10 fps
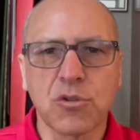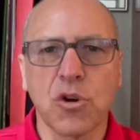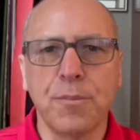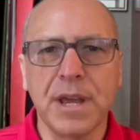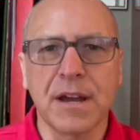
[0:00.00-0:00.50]

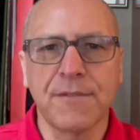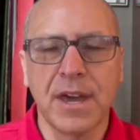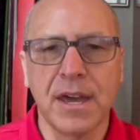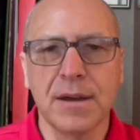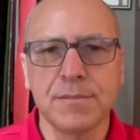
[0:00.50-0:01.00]
grouping of
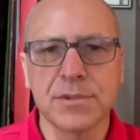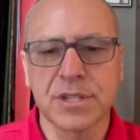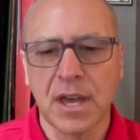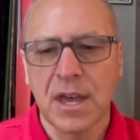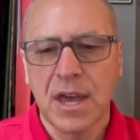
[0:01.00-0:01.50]

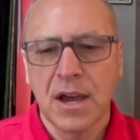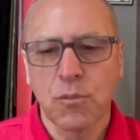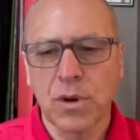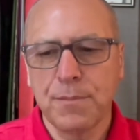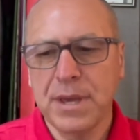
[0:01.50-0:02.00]
hymns
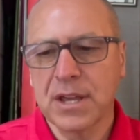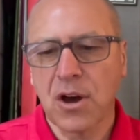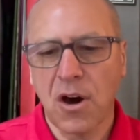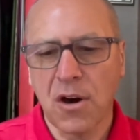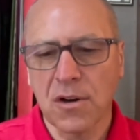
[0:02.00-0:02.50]
would be
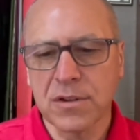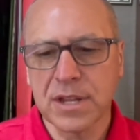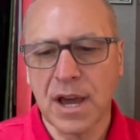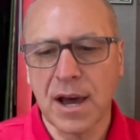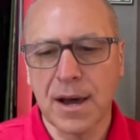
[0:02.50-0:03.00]
called
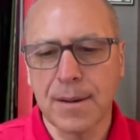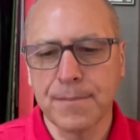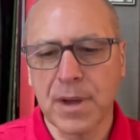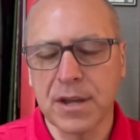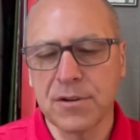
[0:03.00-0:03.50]

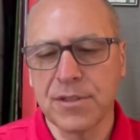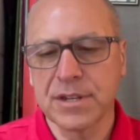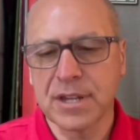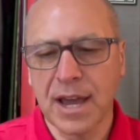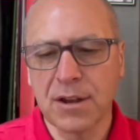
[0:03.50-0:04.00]
under the
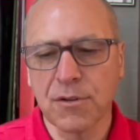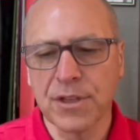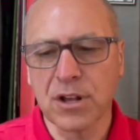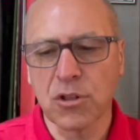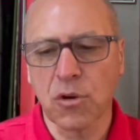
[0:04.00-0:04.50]
title,
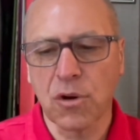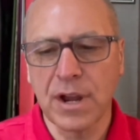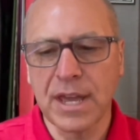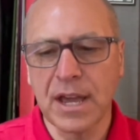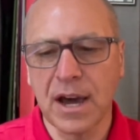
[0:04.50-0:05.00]
The
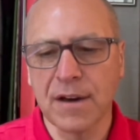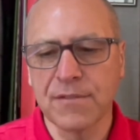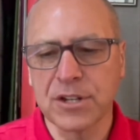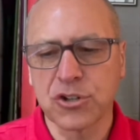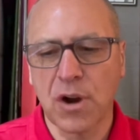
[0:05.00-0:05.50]
Glory of
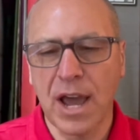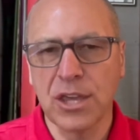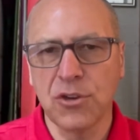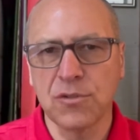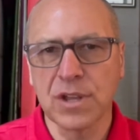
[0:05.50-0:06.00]
the
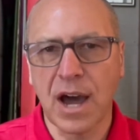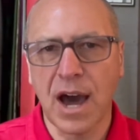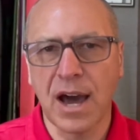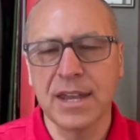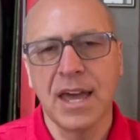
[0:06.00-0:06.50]
Triune
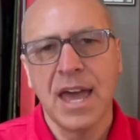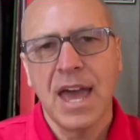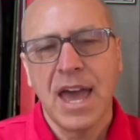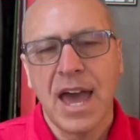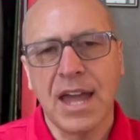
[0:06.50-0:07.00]
God.
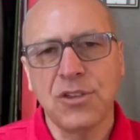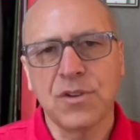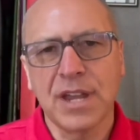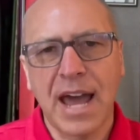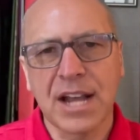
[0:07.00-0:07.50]
And you
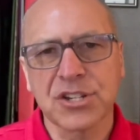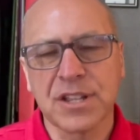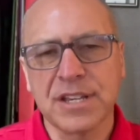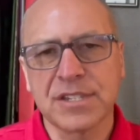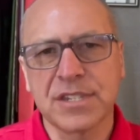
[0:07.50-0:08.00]
can
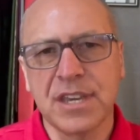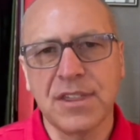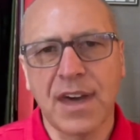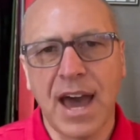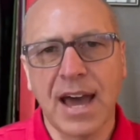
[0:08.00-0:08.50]
actually see
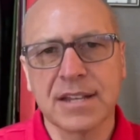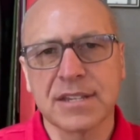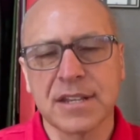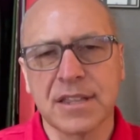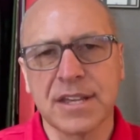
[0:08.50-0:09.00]

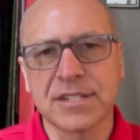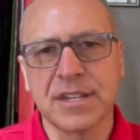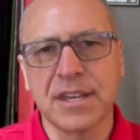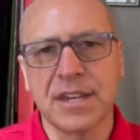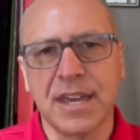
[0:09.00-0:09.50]
that
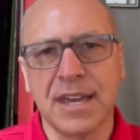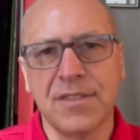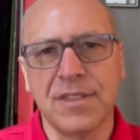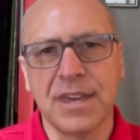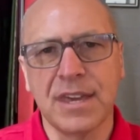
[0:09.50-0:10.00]
listed
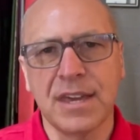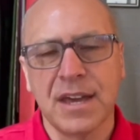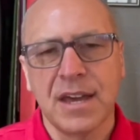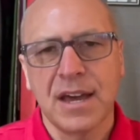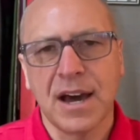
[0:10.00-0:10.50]
in the
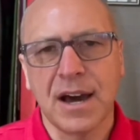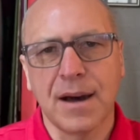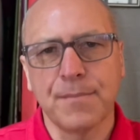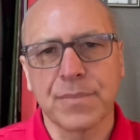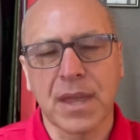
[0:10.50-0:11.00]

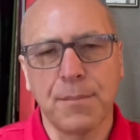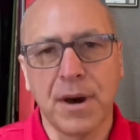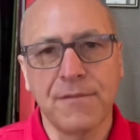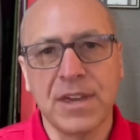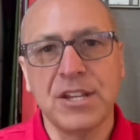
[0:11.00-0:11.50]

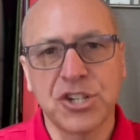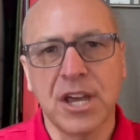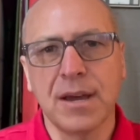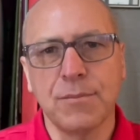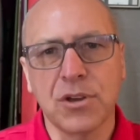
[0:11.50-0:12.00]
above each
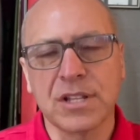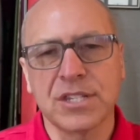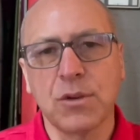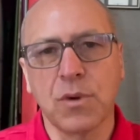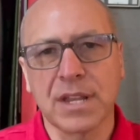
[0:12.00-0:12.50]
hymn. You can
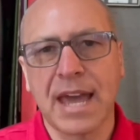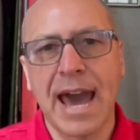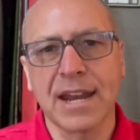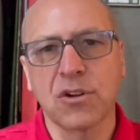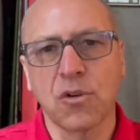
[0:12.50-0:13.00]
see what
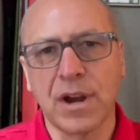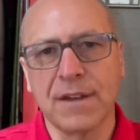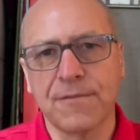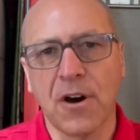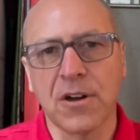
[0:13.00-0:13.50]
category
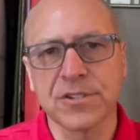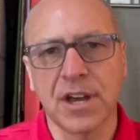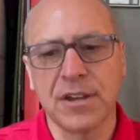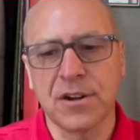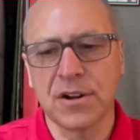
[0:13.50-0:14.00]
it falls
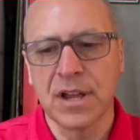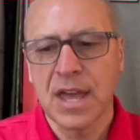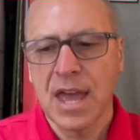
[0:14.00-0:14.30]
under.